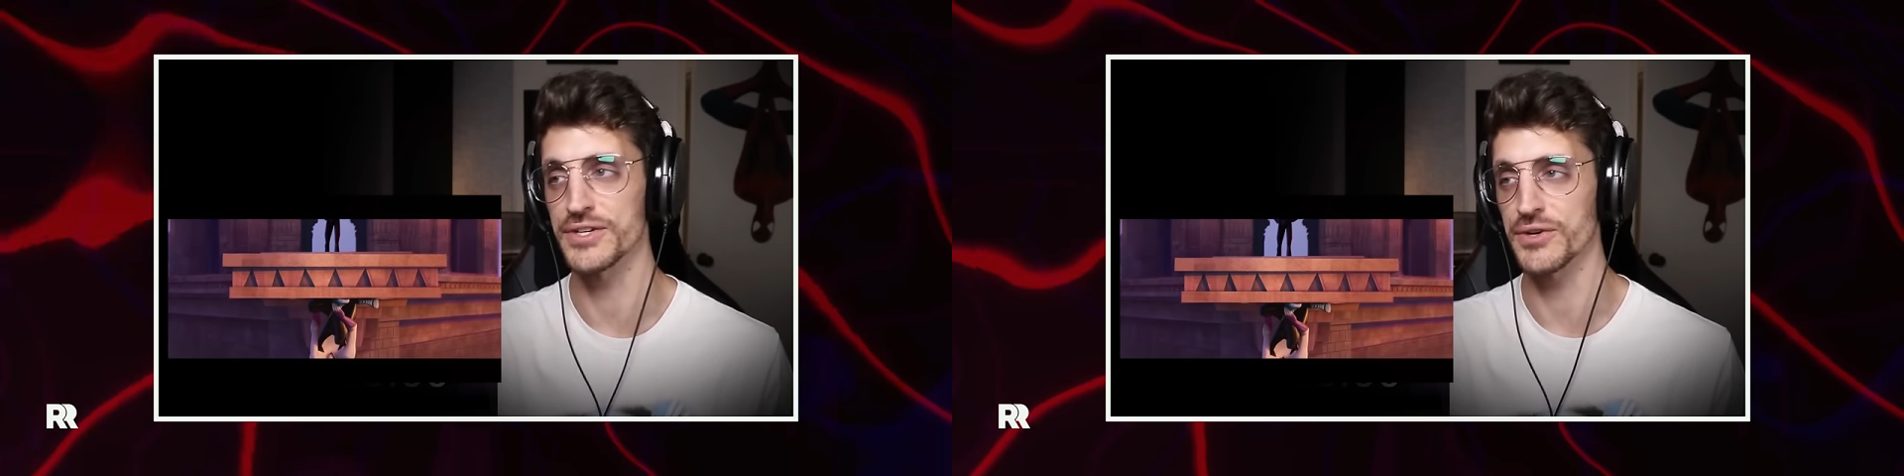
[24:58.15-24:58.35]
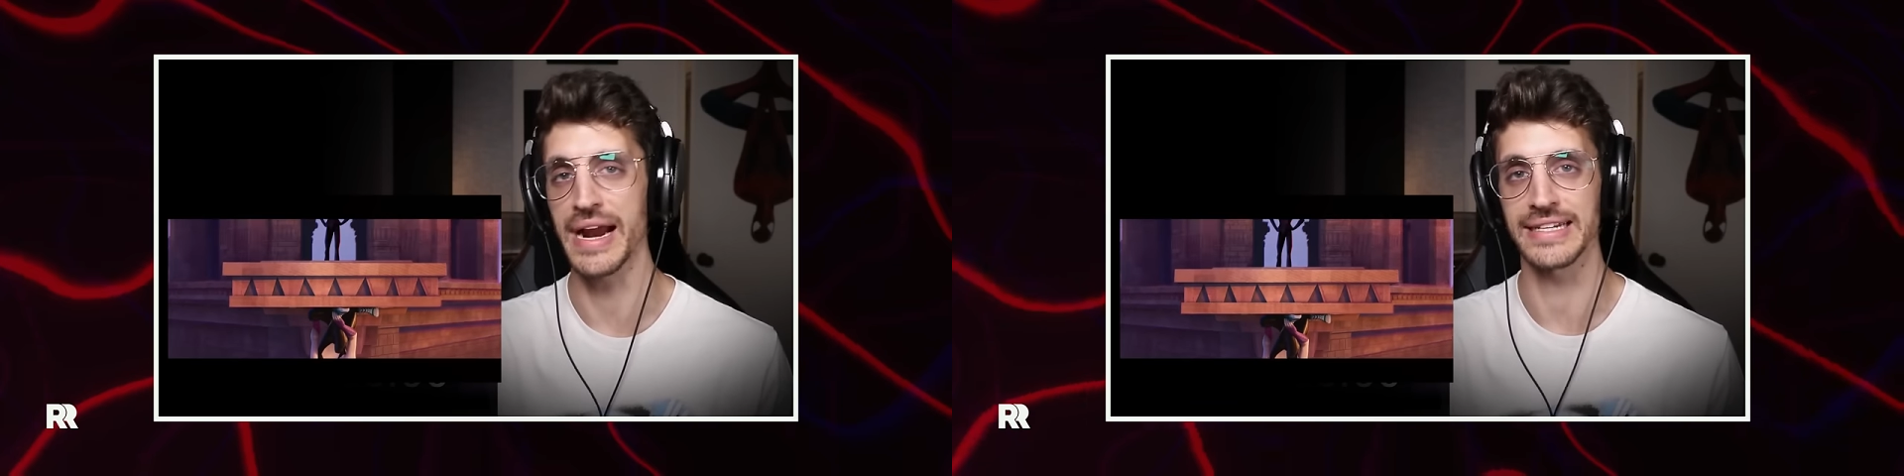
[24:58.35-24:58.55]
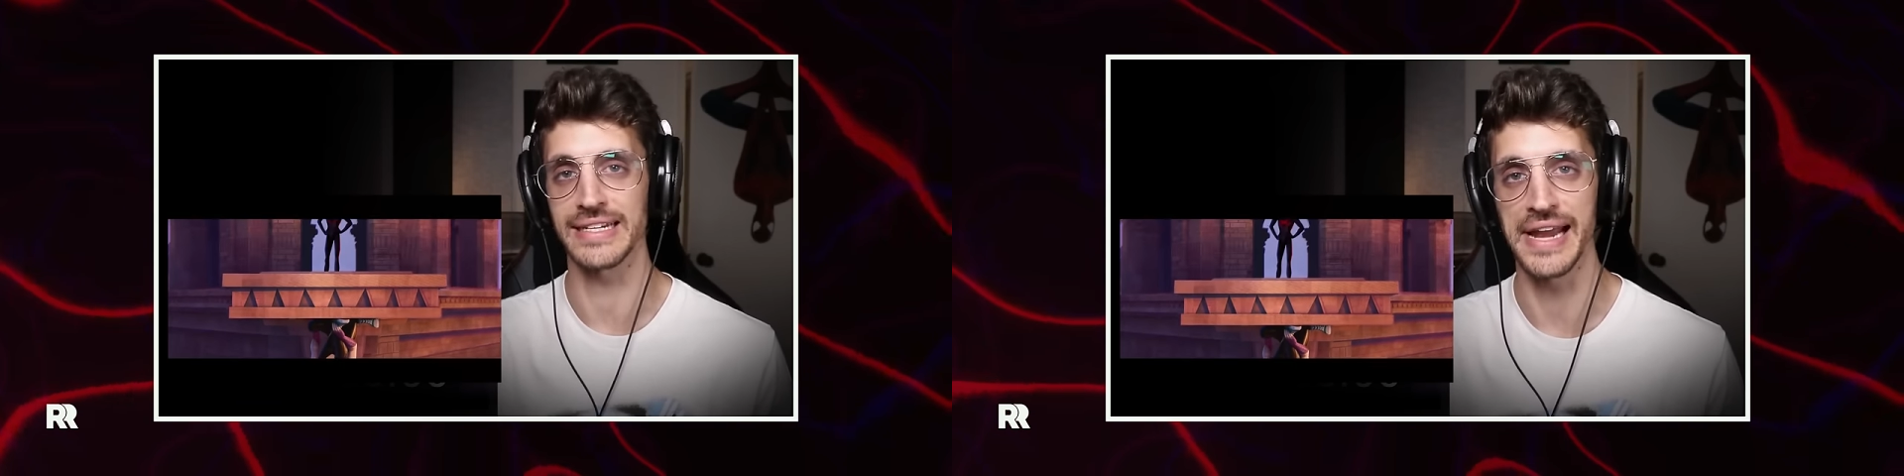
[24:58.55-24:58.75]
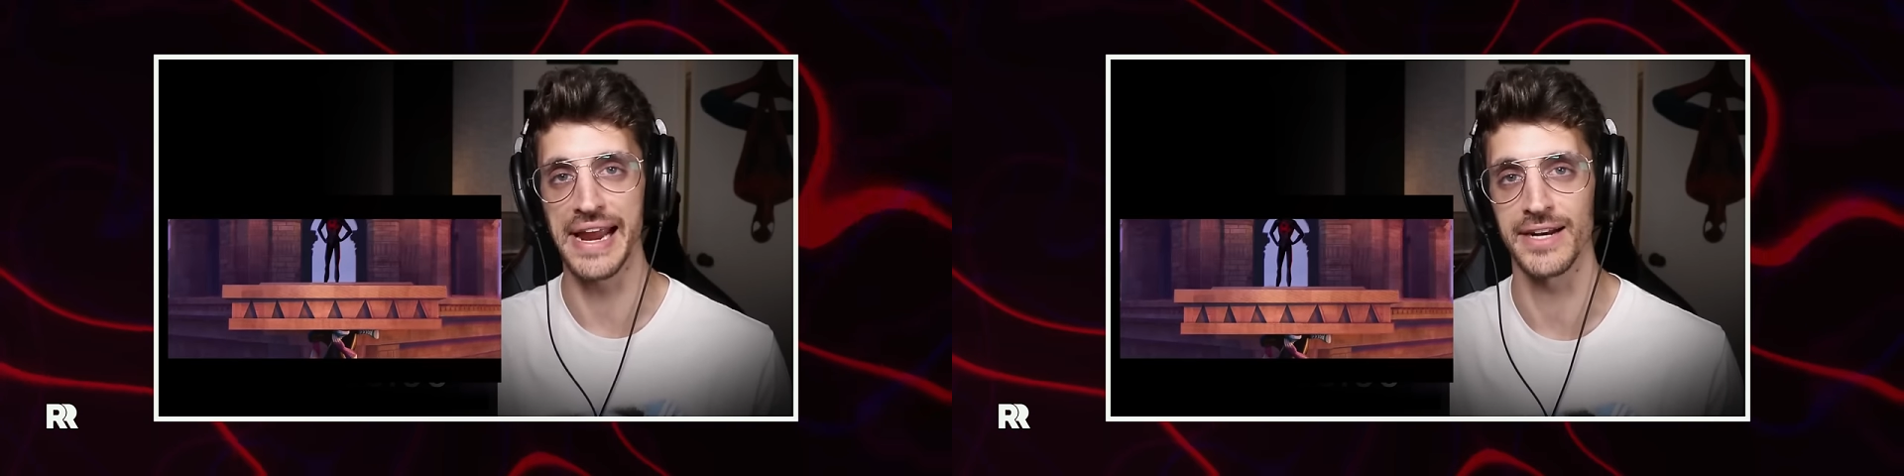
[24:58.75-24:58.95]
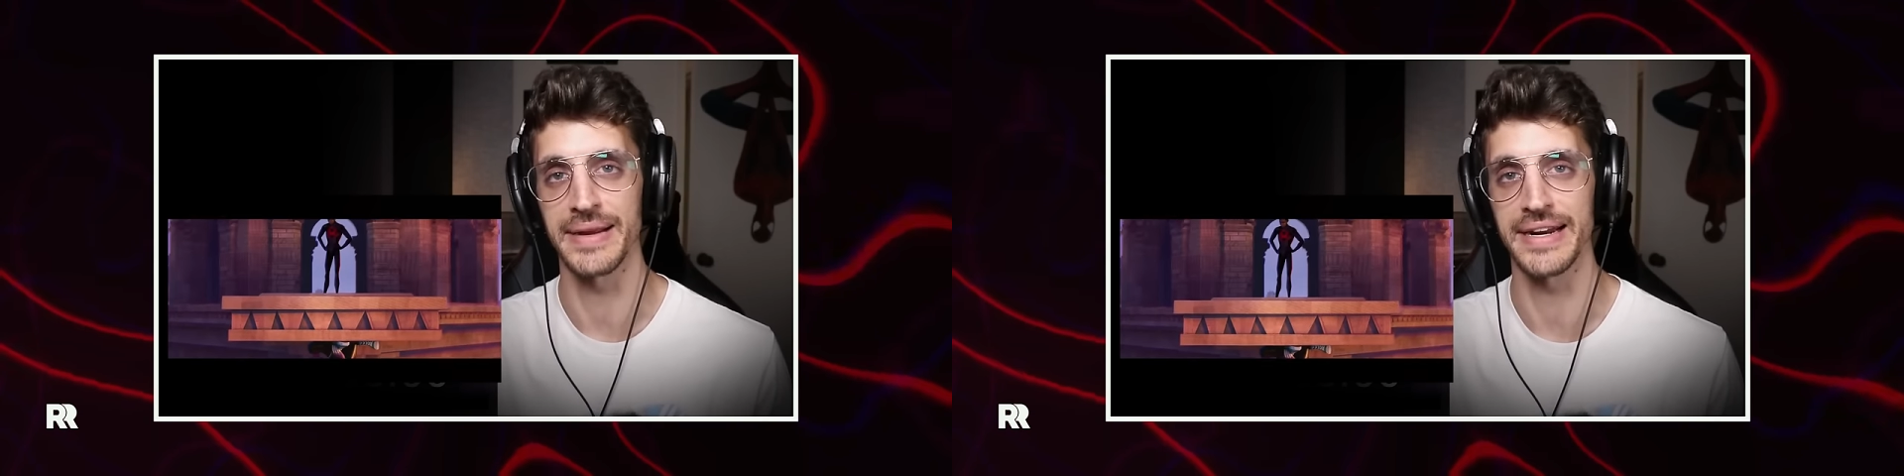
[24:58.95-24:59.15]
attracted to
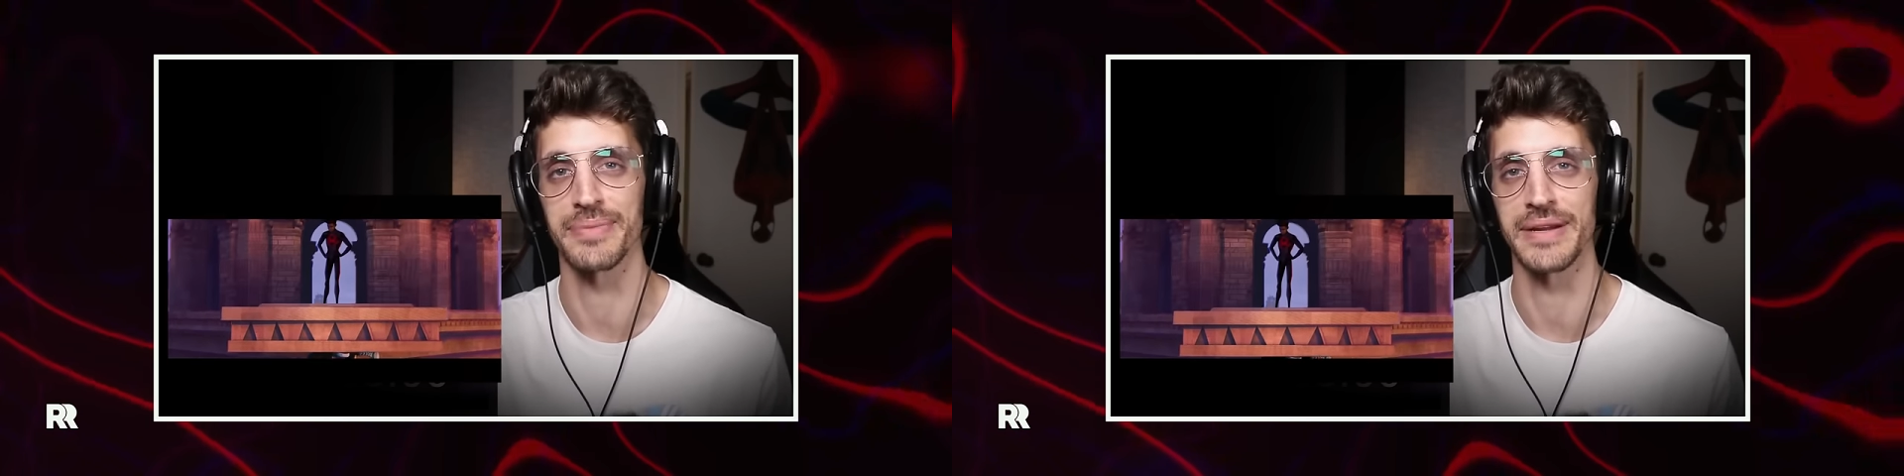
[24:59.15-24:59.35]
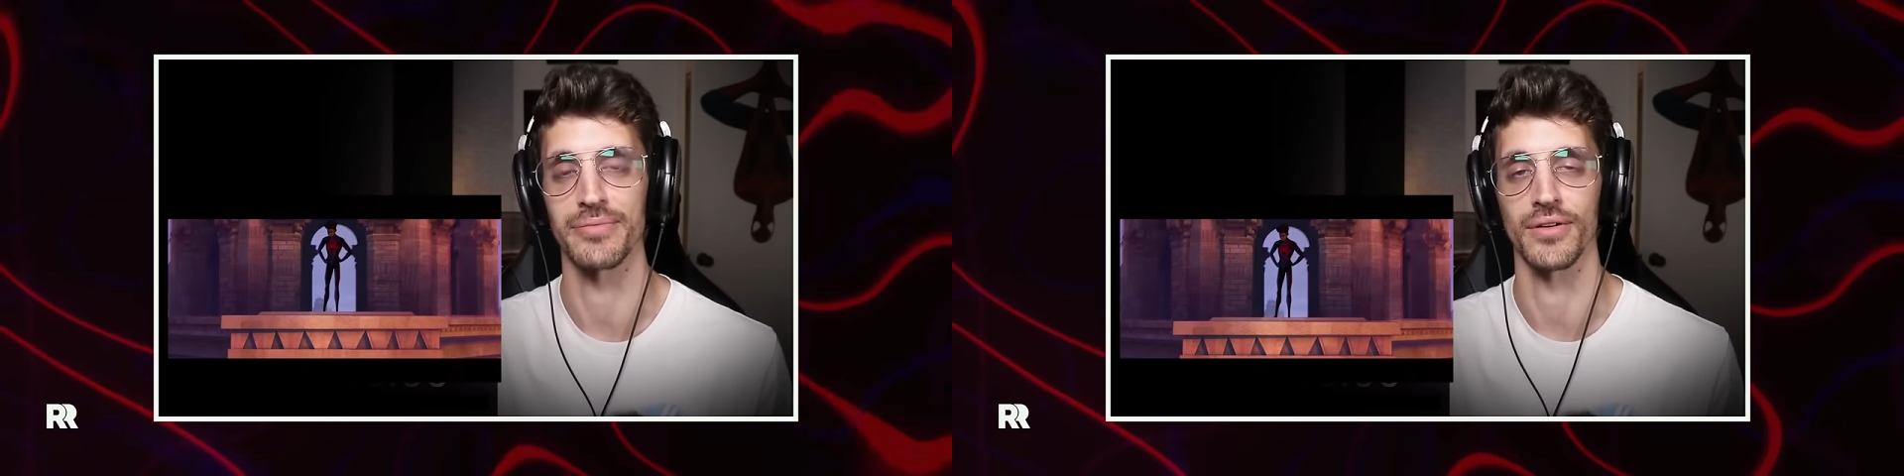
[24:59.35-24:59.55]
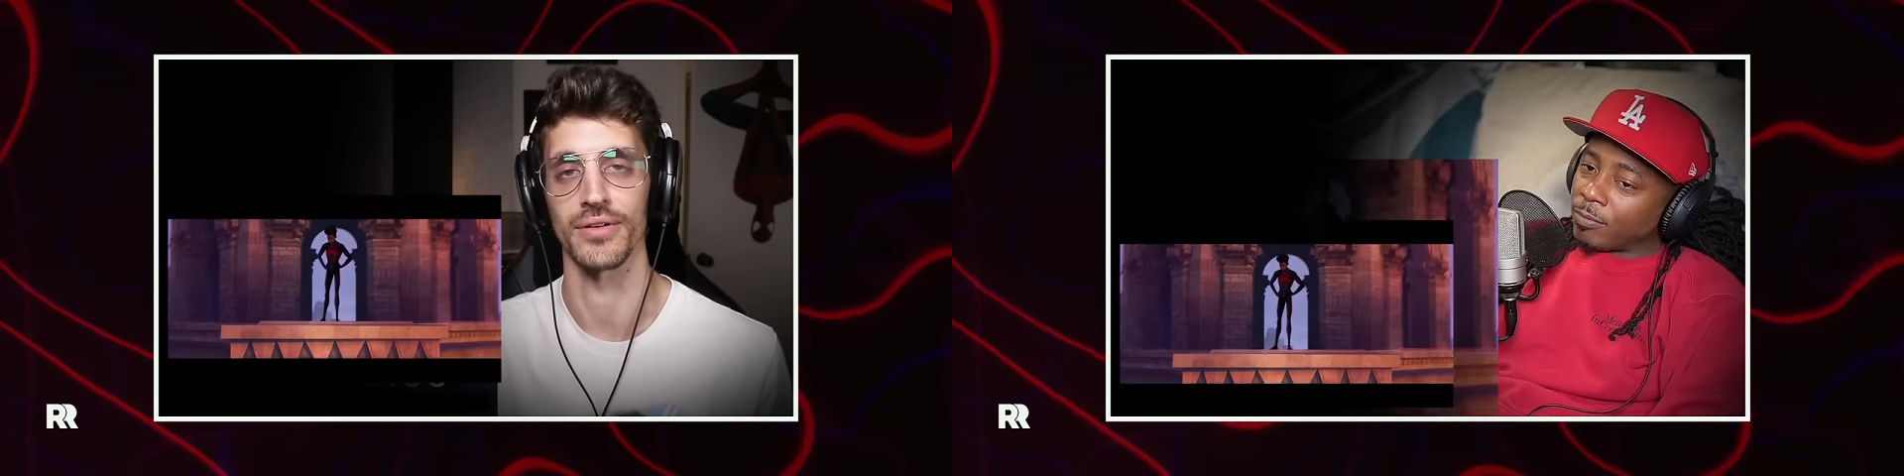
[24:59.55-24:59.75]
animated people.